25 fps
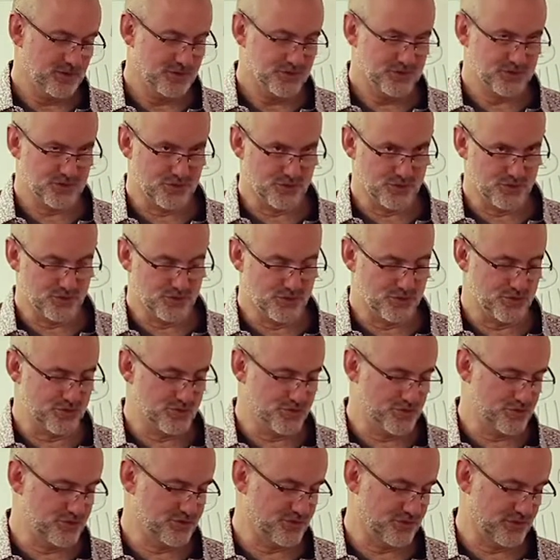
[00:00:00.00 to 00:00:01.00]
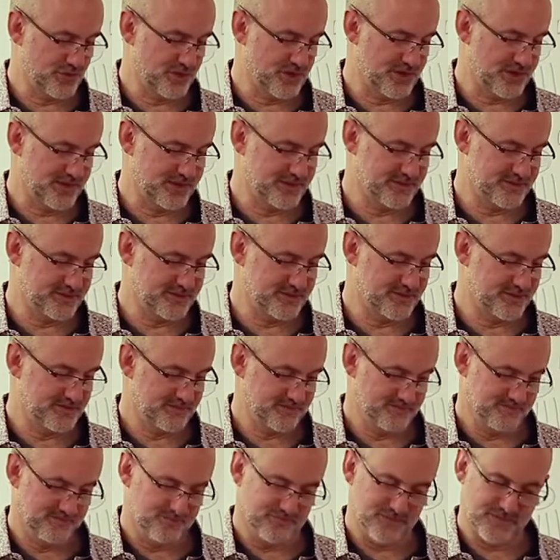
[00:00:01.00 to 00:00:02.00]
to neutralize
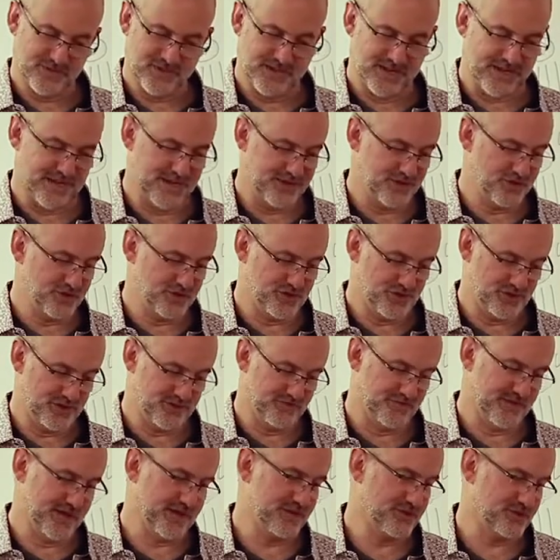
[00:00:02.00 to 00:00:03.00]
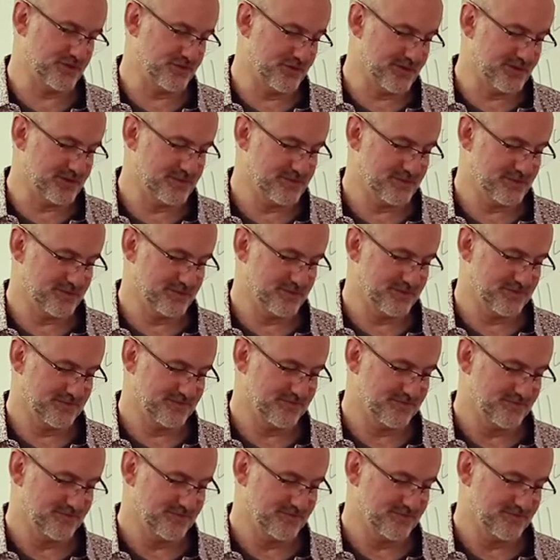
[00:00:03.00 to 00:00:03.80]
the energy of that stress.